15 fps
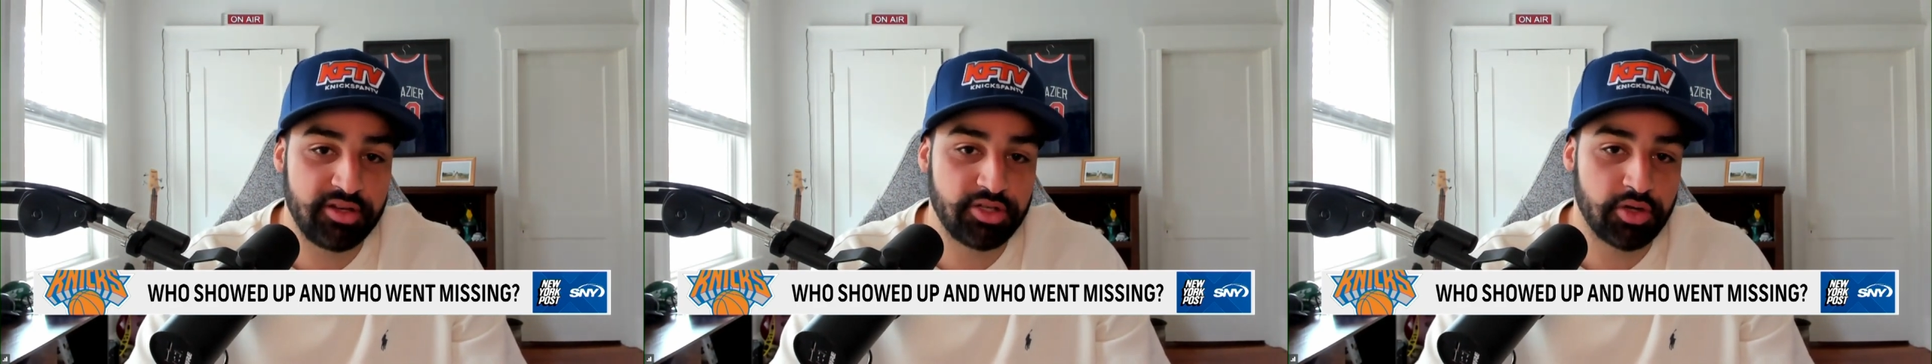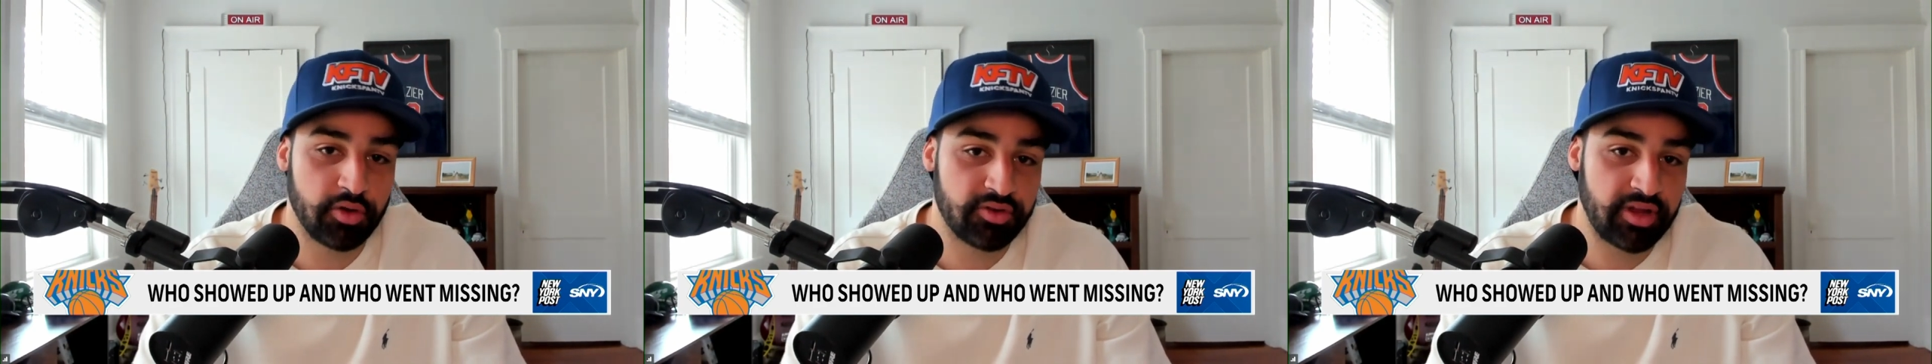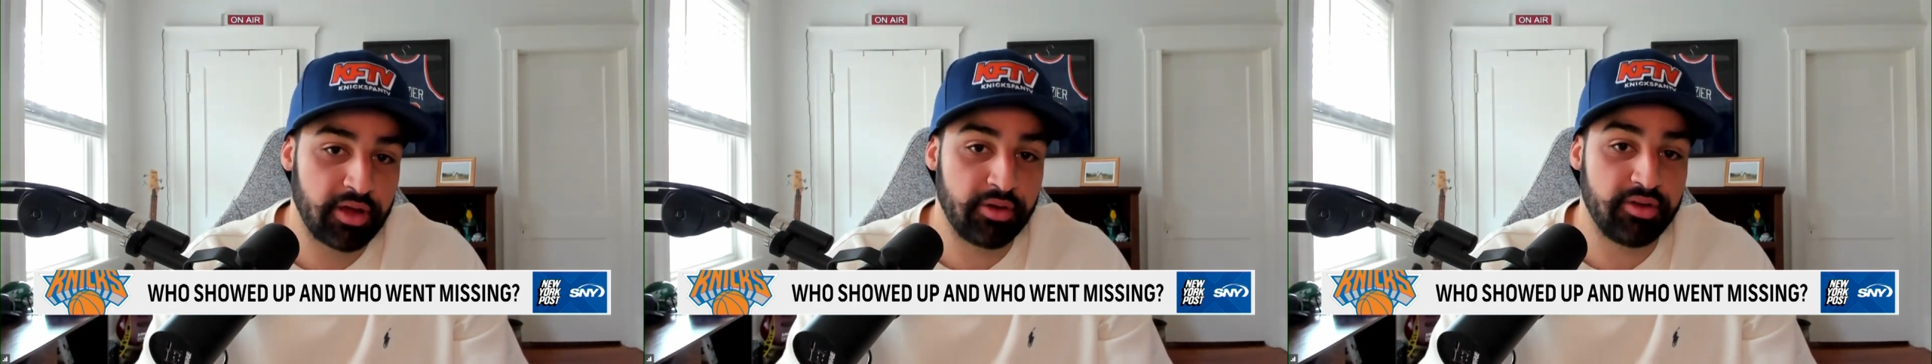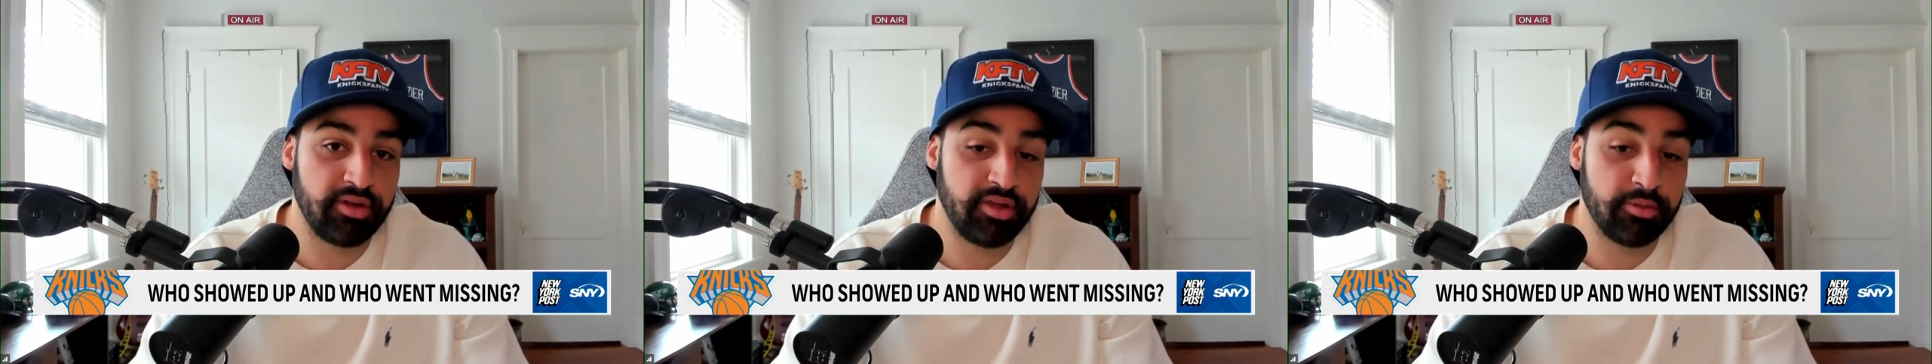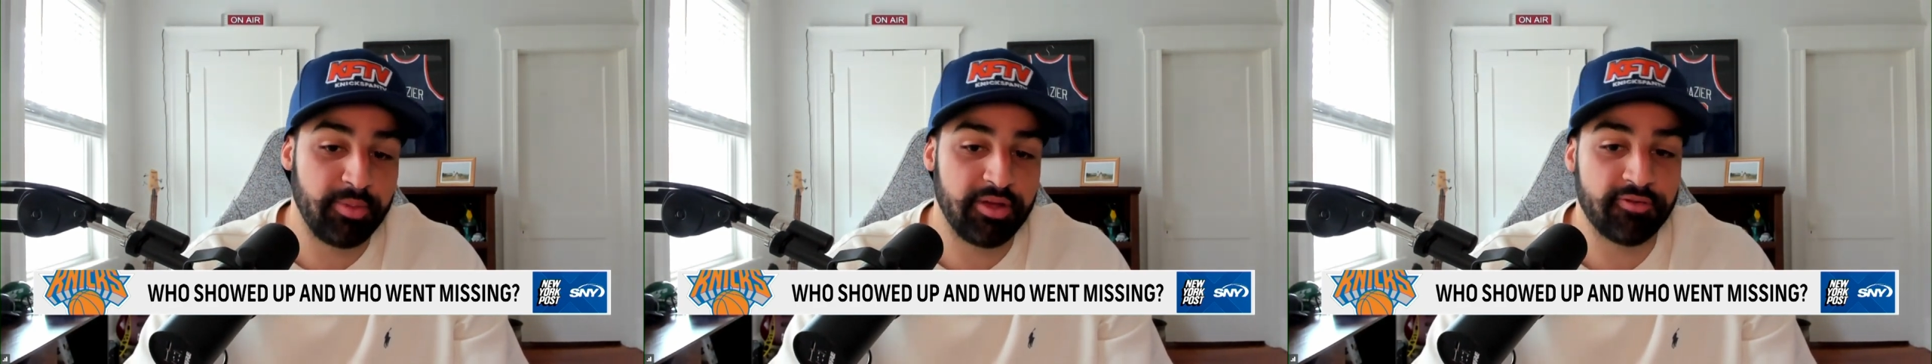He shows how
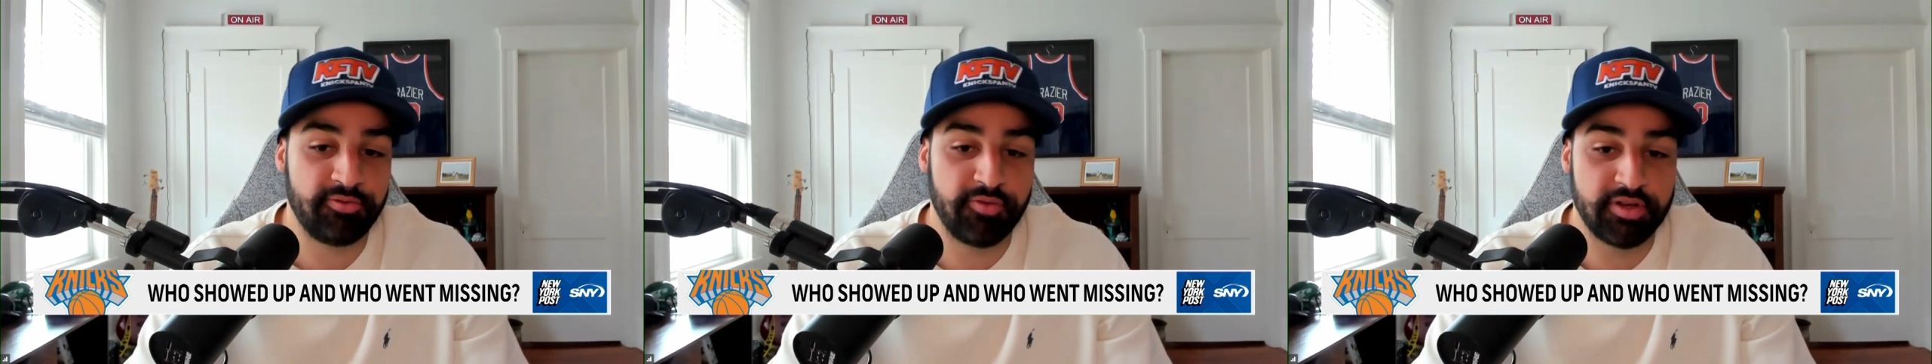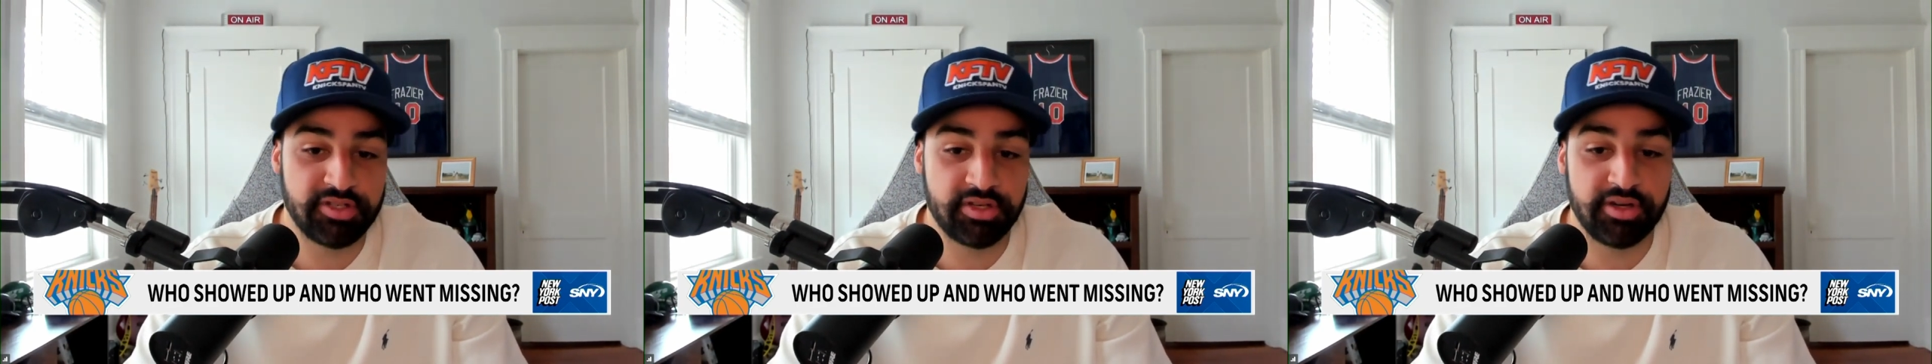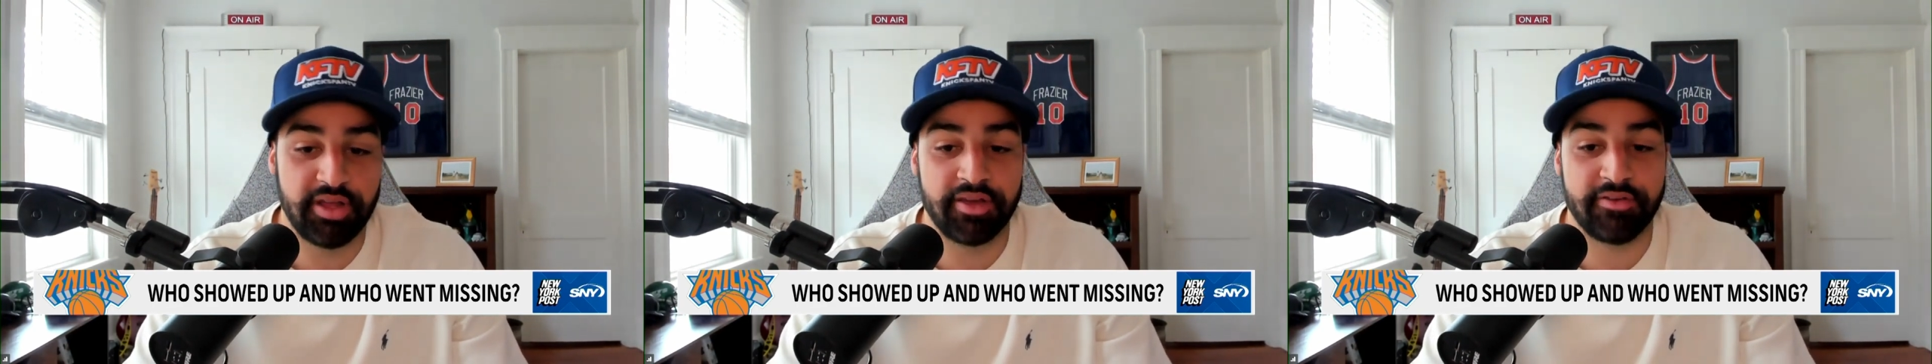he can be efficient